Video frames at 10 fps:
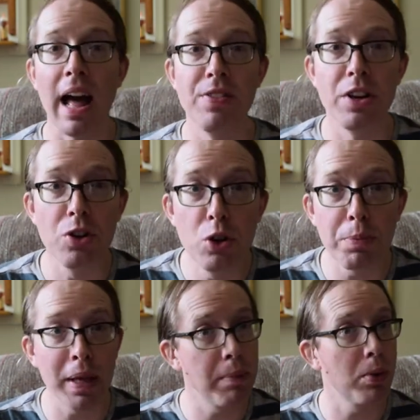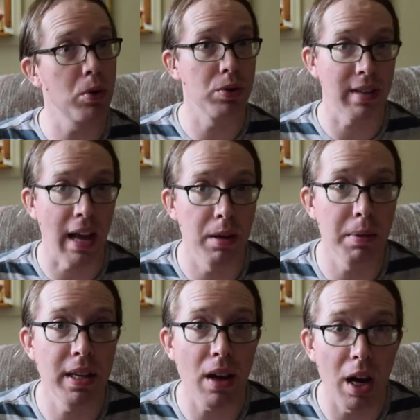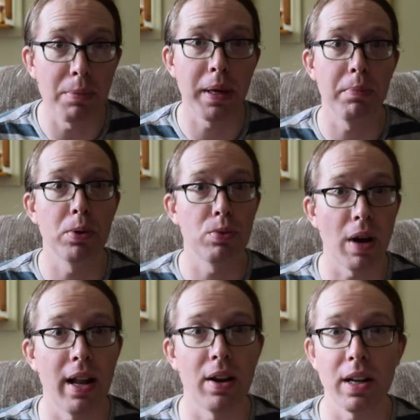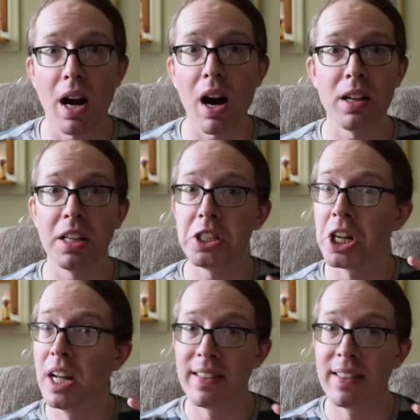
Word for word: And the new people who tend to be young people right out of college,